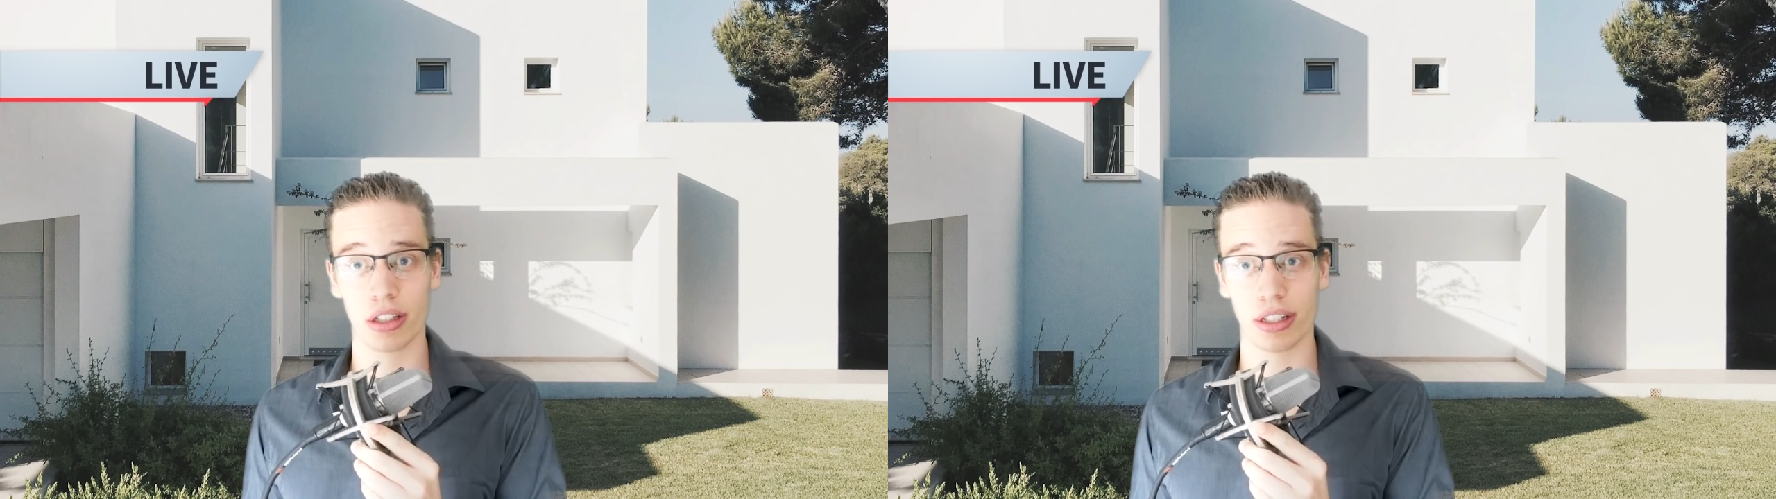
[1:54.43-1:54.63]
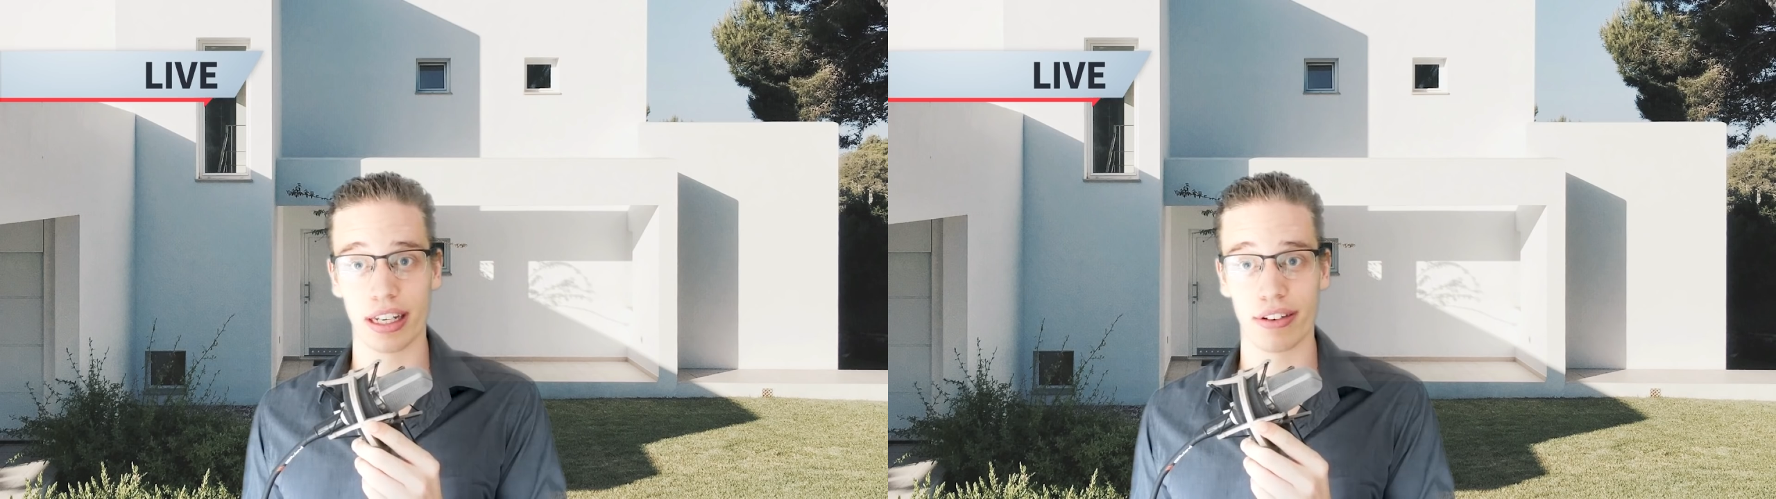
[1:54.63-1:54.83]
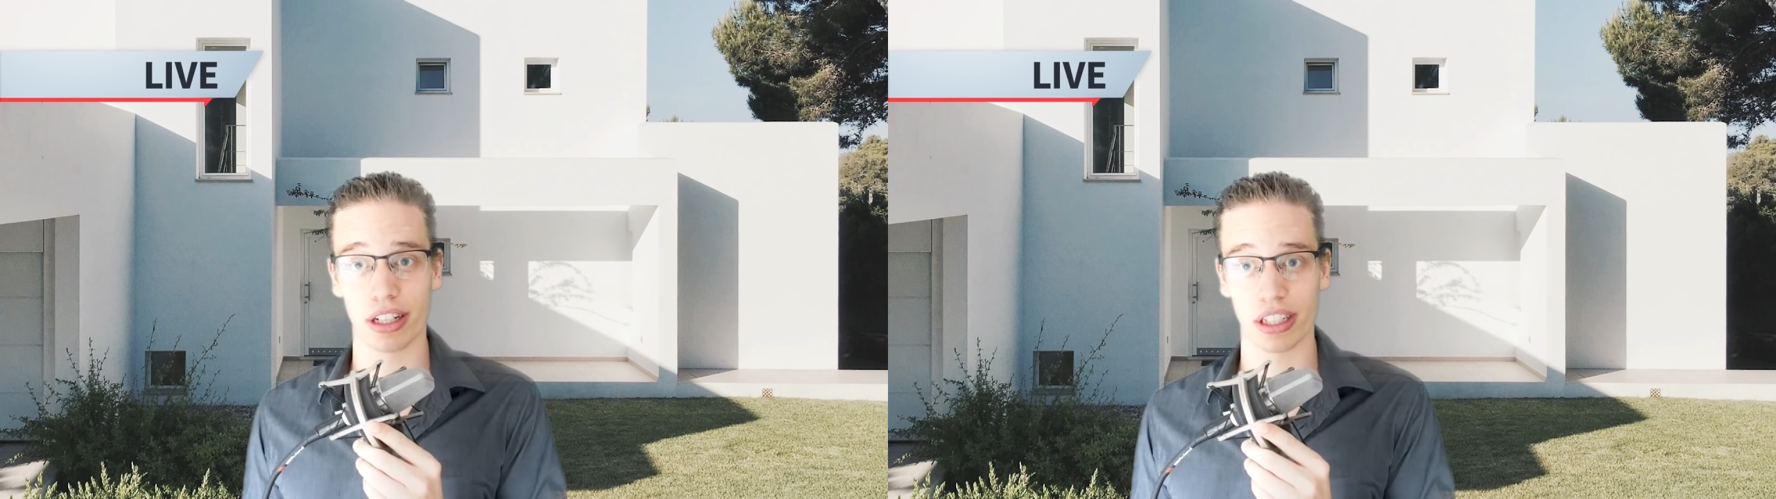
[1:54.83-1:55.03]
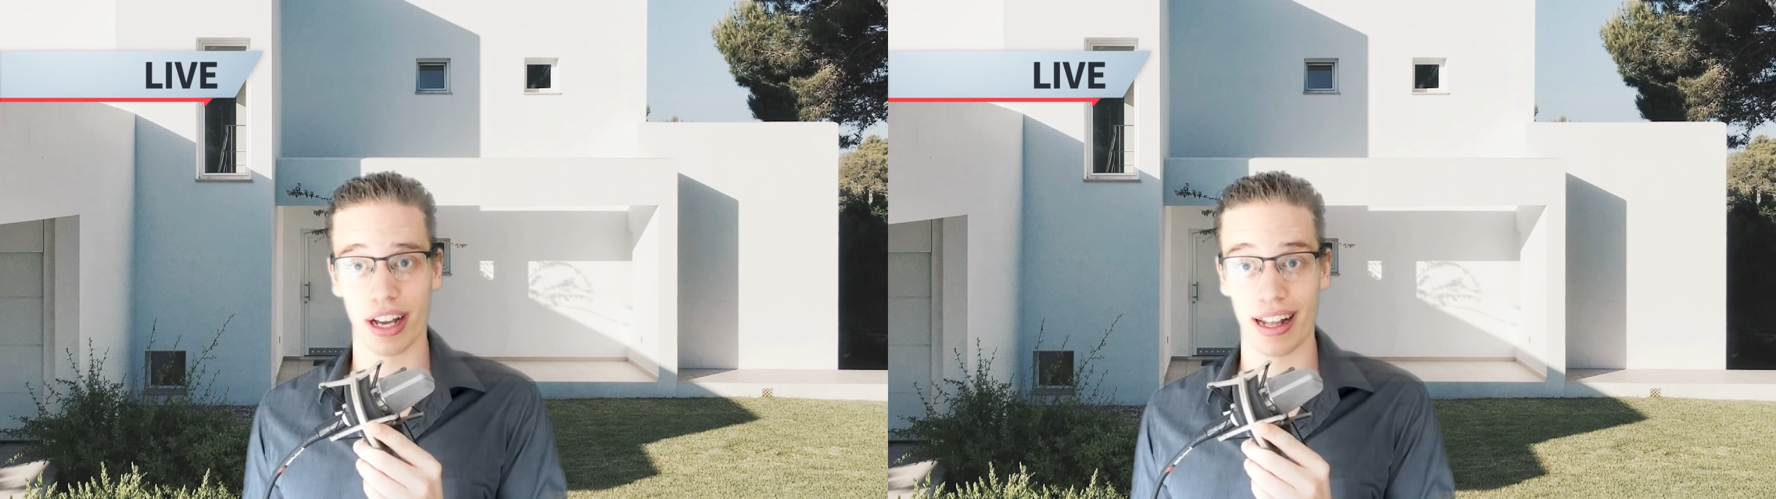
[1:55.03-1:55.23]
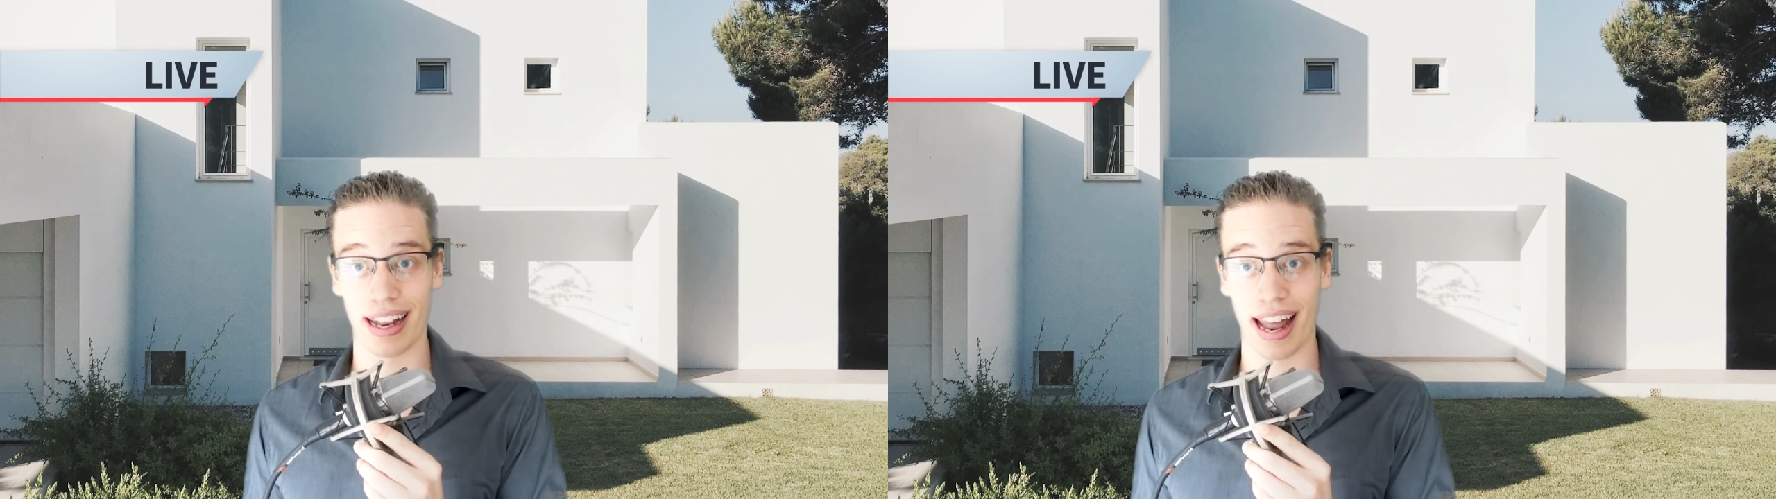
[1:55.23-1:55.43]
to give us
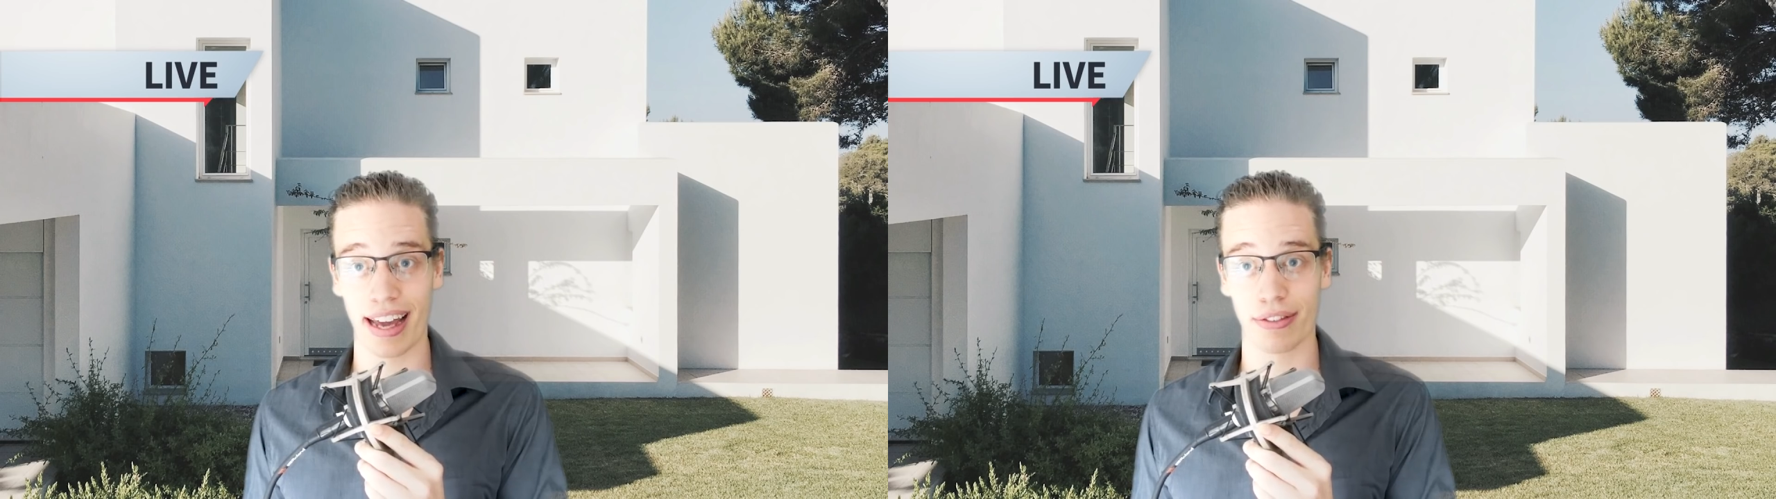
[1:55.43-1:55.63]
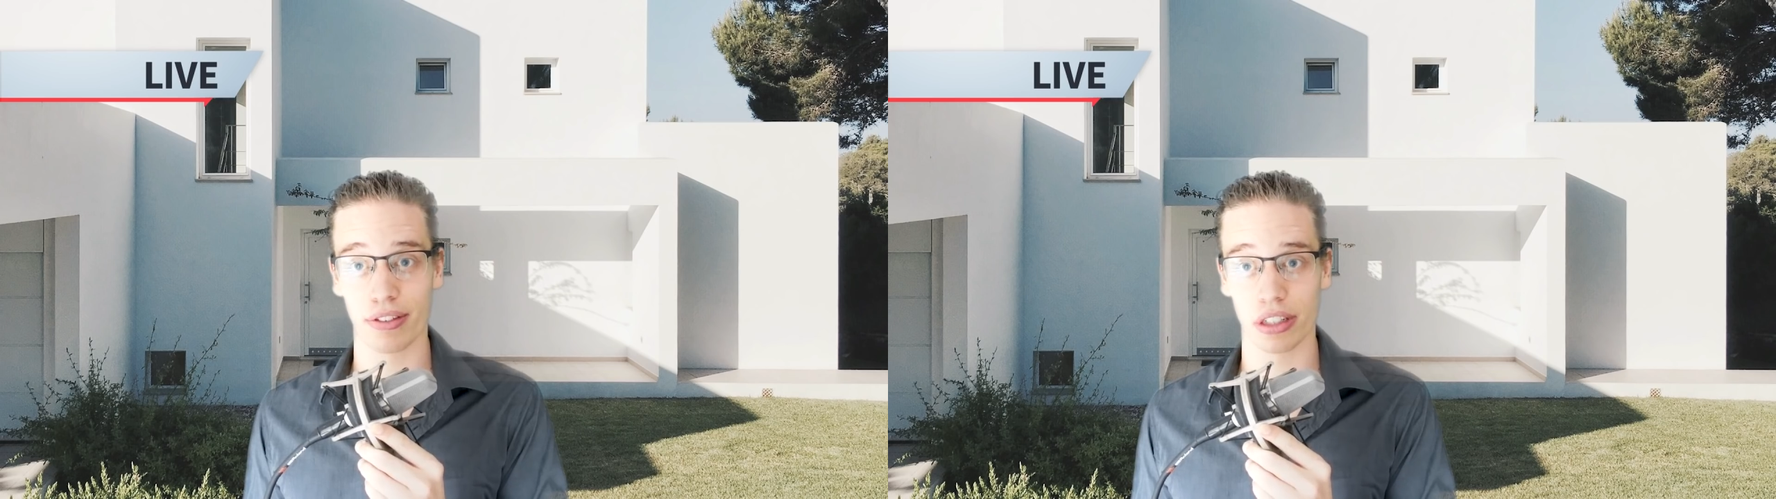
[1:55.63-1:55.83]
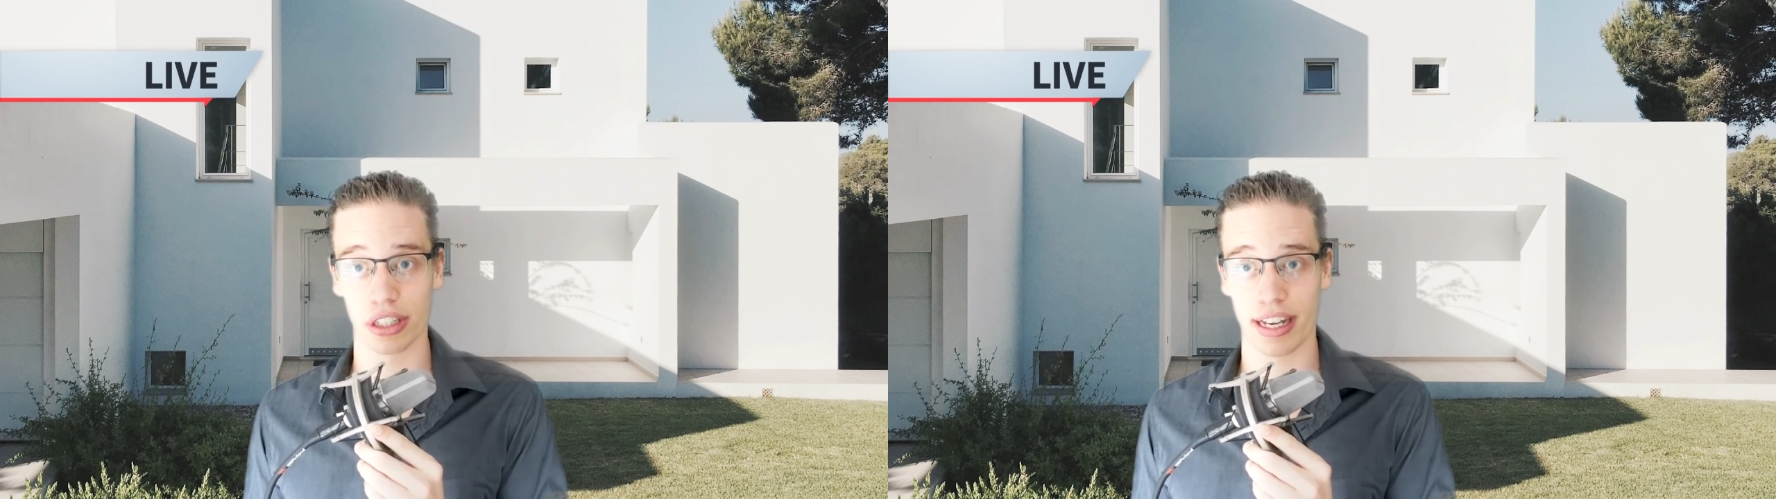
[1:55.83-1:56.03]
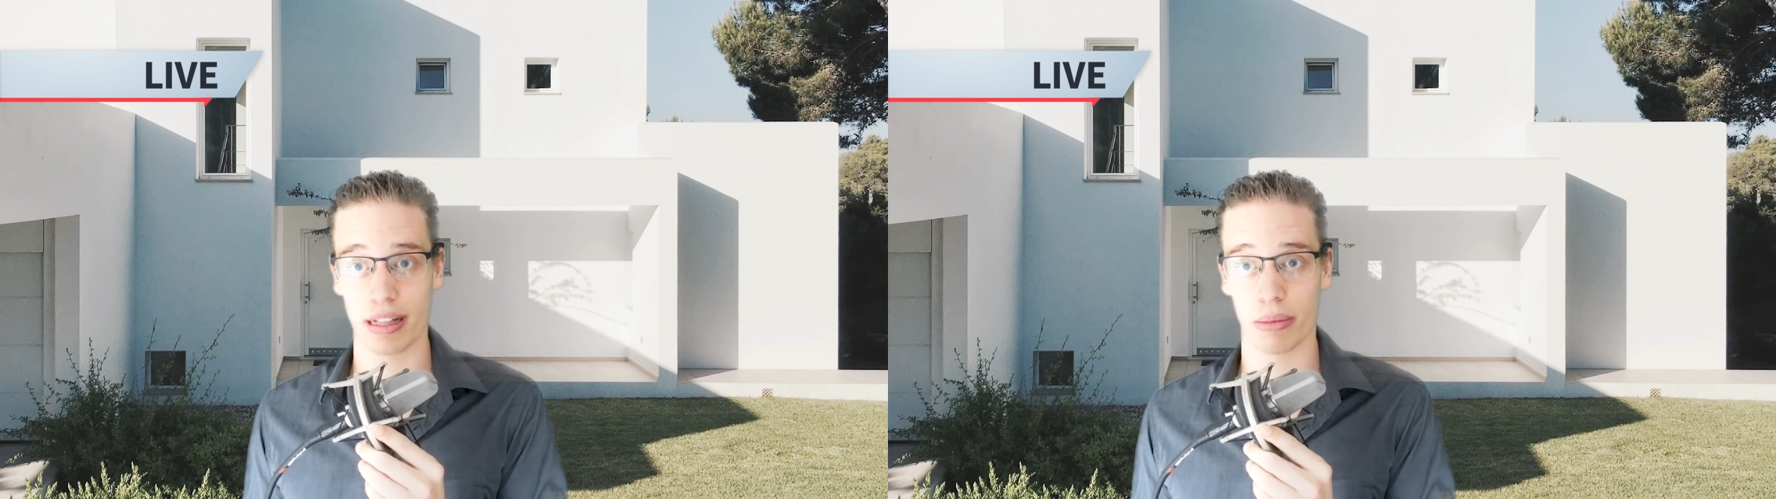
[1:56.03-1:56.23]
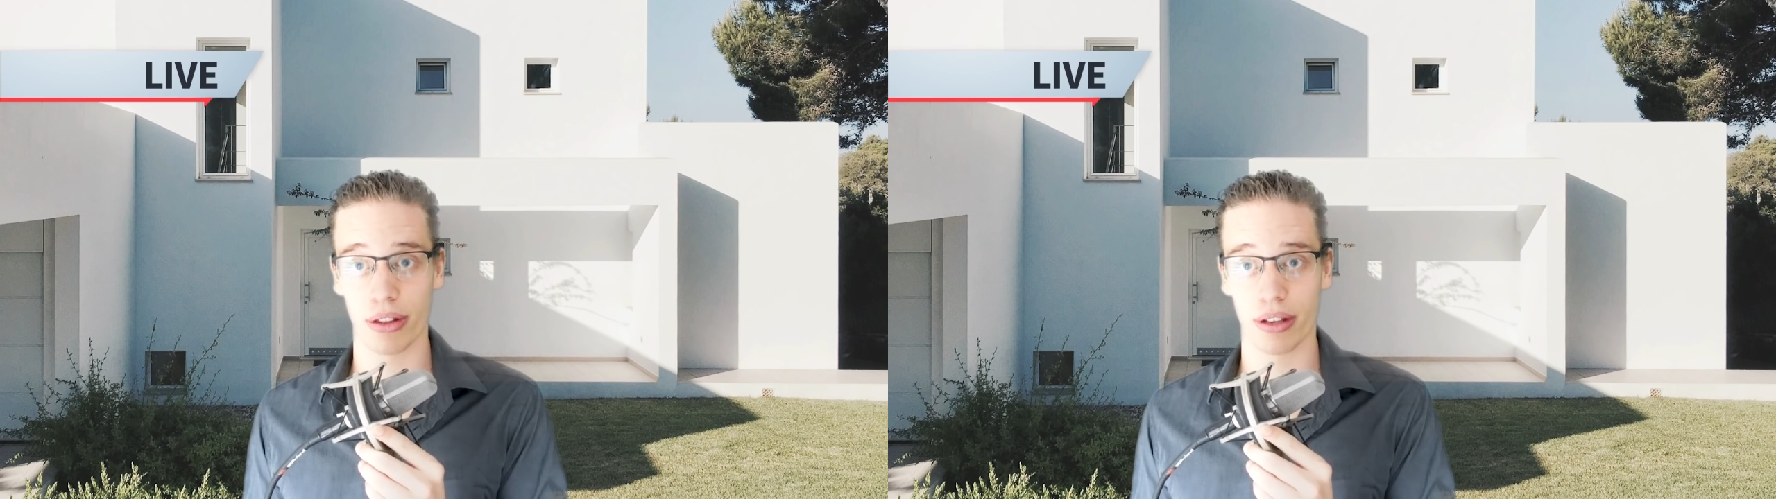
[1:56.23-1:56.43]
a live
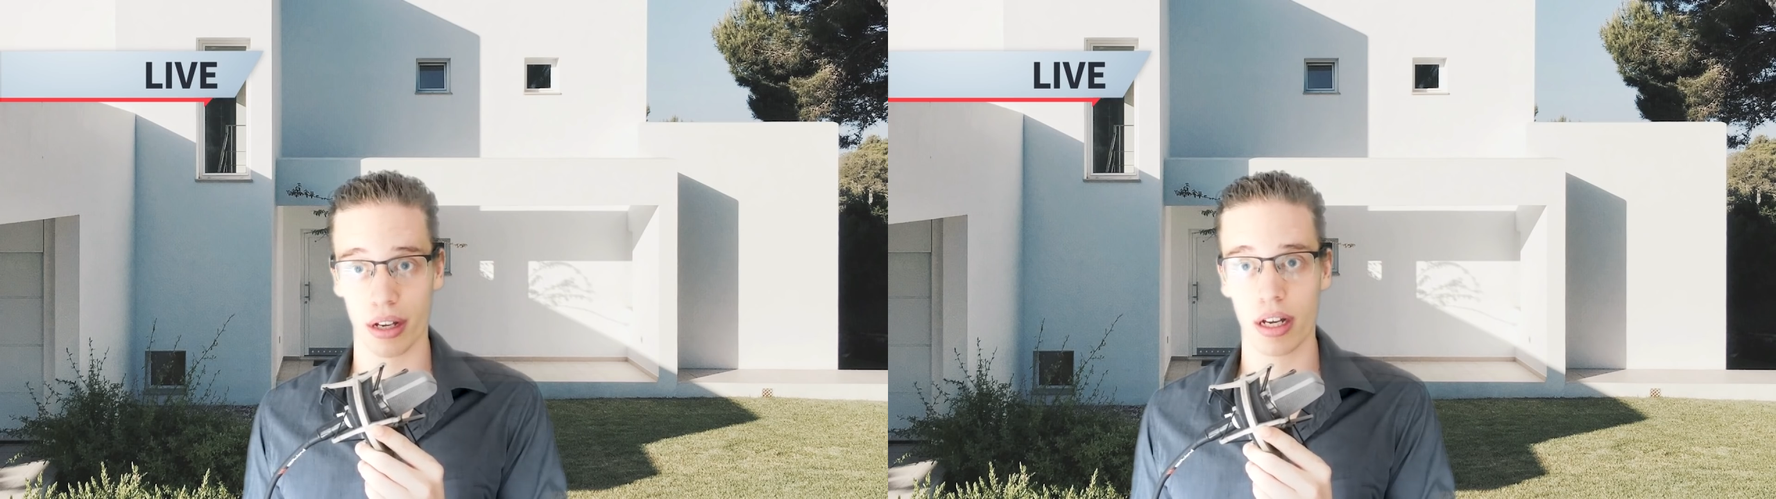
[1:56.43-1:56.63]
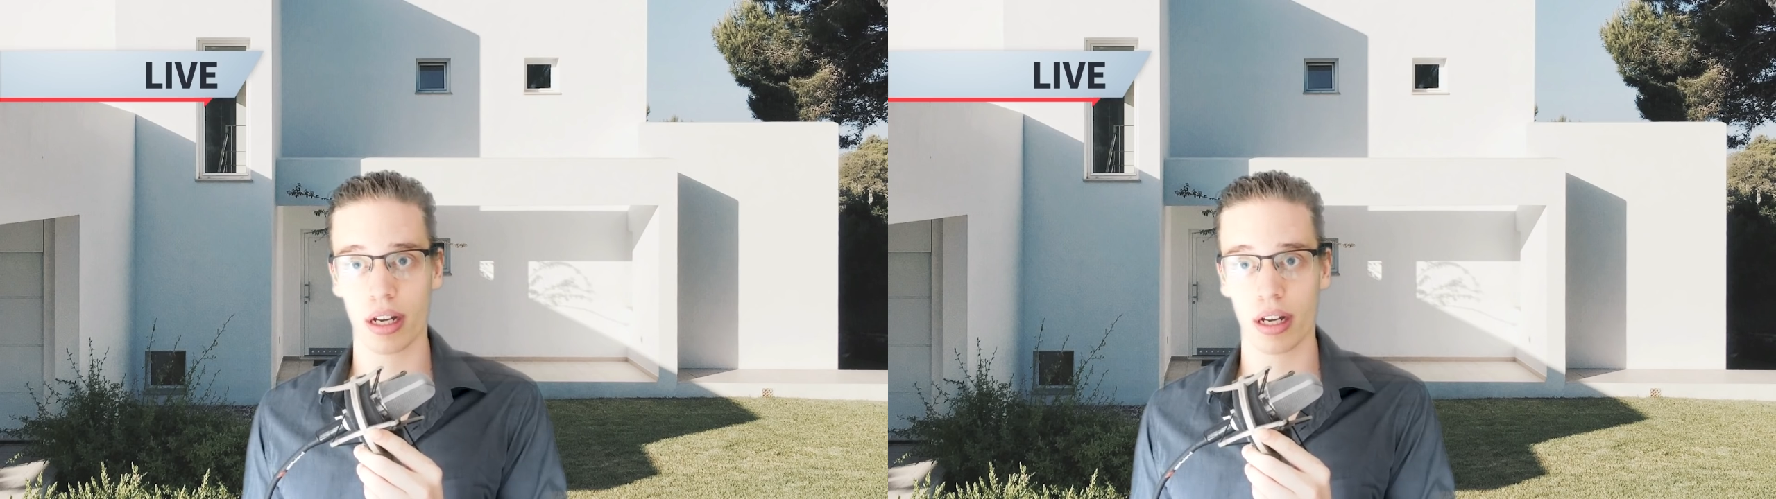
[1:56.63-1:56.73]
statement.